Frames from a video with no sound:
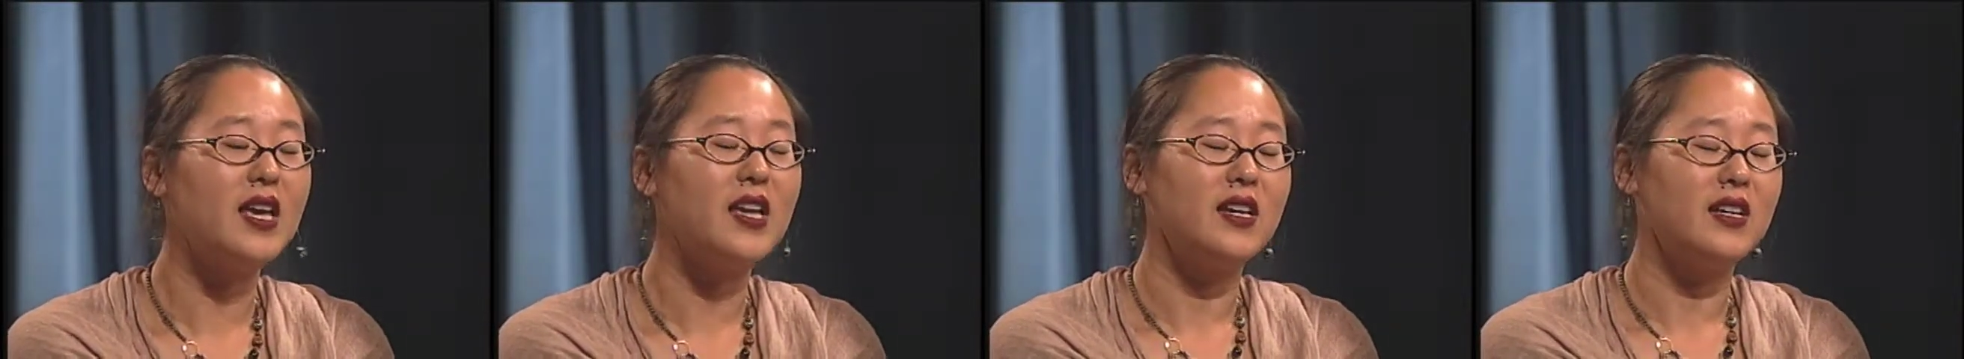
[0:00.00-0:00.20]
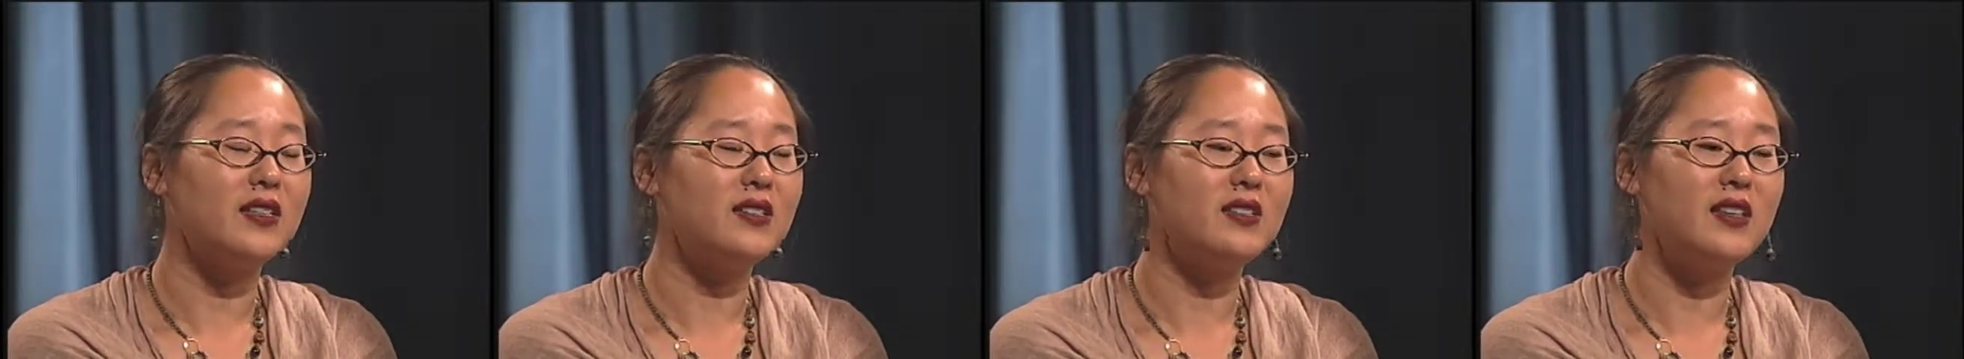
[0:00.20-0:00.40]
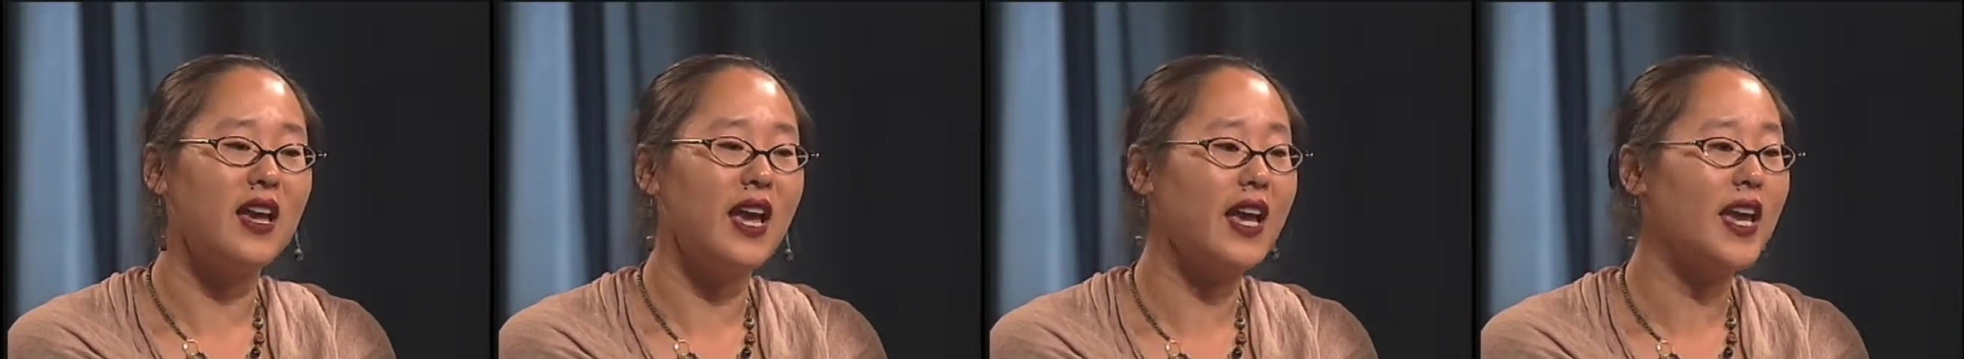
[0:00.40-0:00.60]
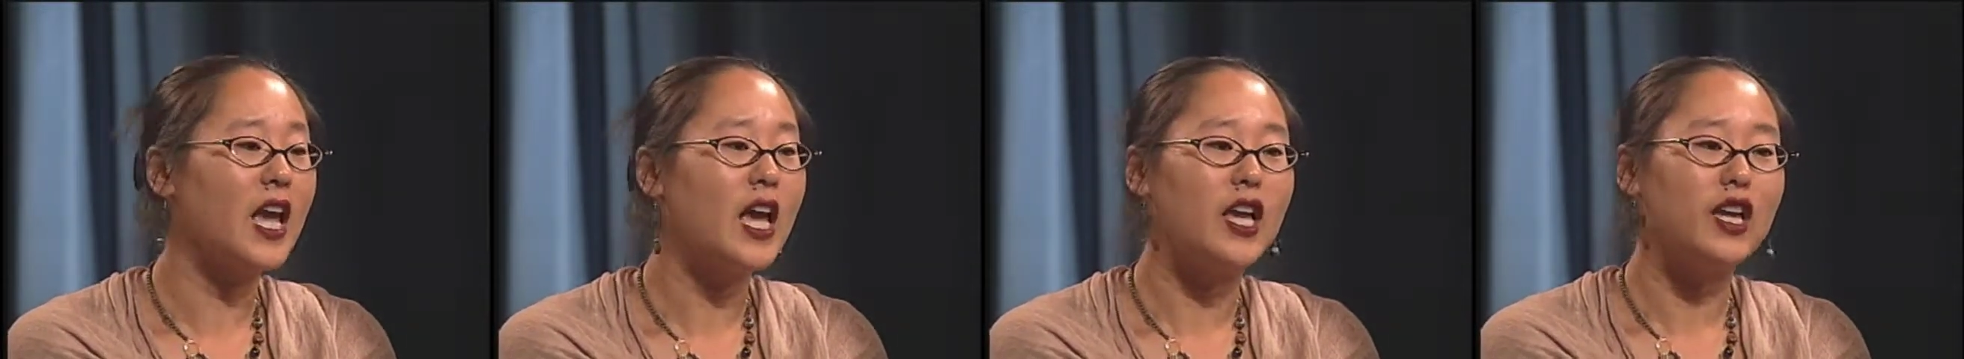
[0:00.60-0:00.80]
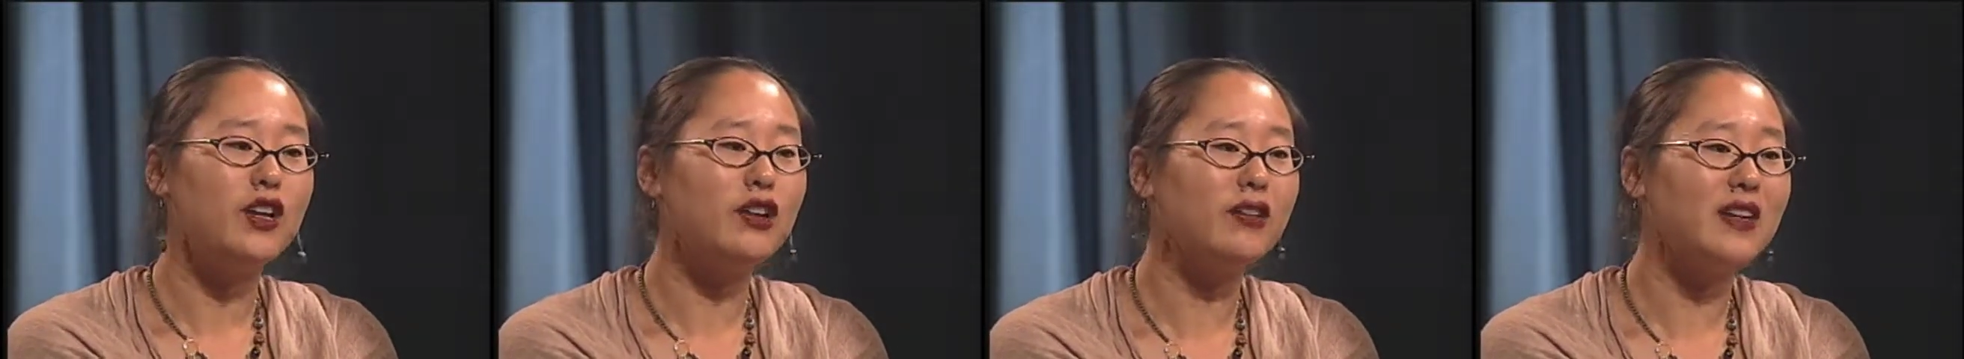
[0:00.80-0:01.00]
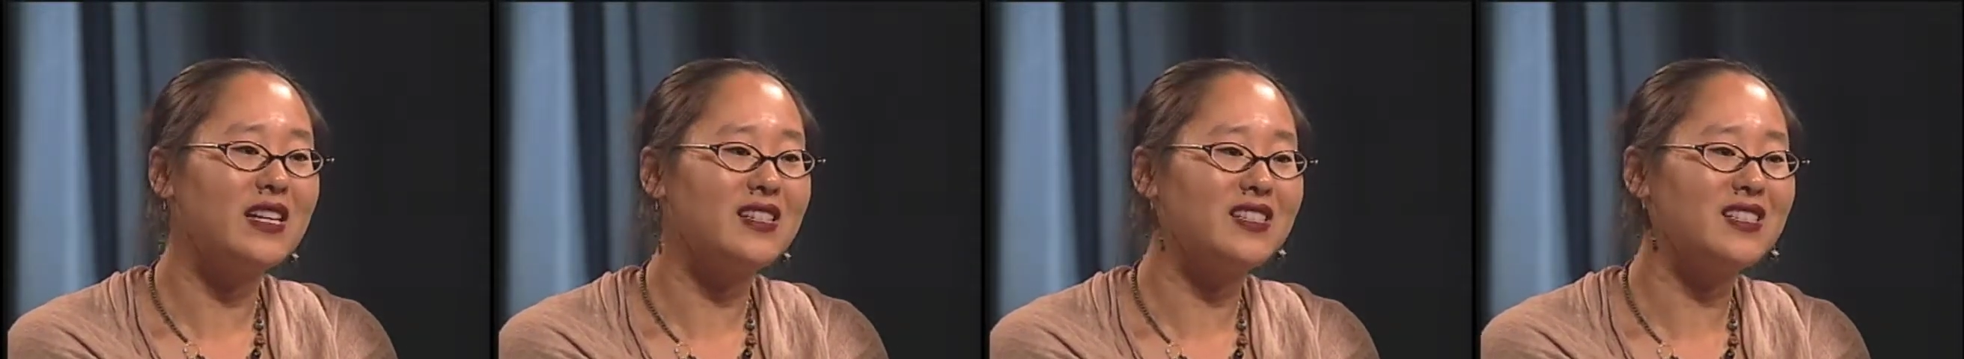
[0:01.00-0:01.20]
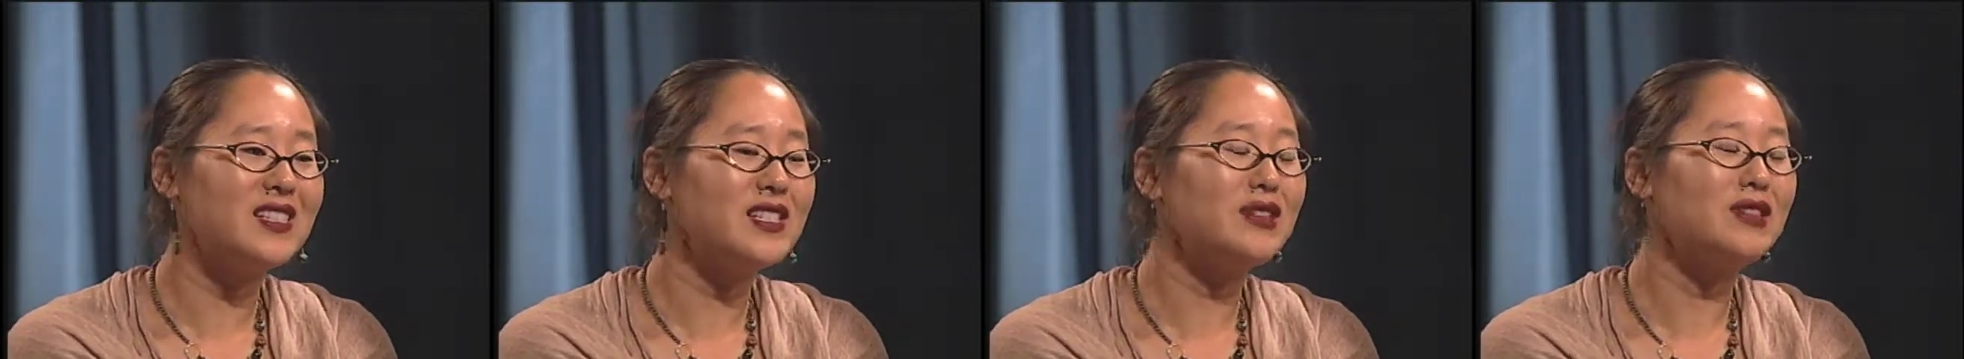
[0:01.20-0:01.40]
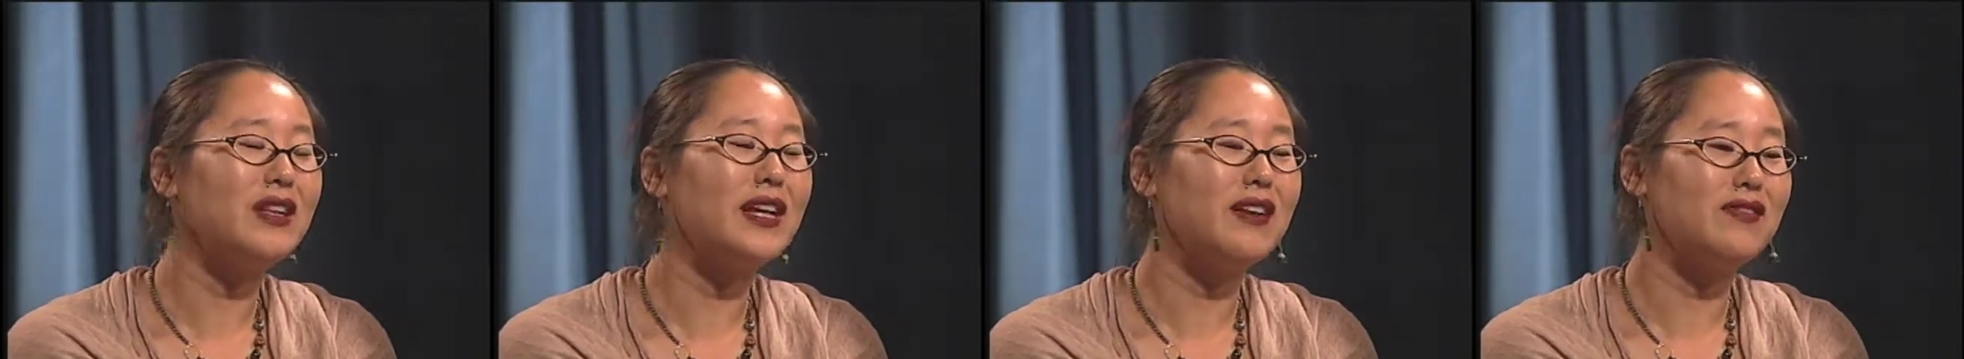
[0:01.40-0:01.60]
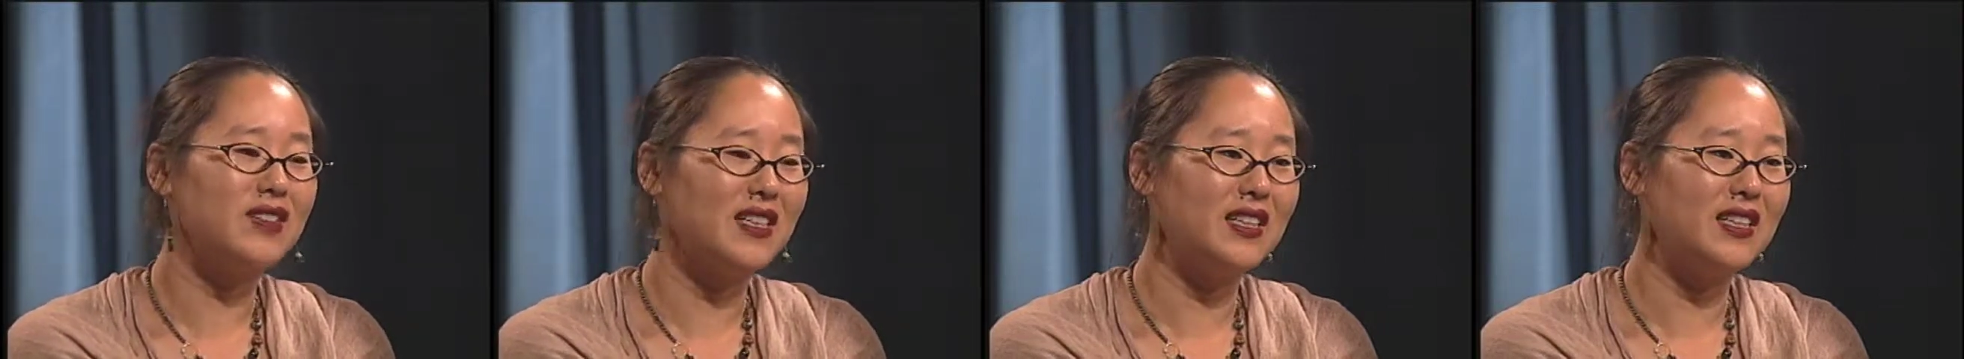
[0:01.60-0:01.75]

is saying you don't necessarily have to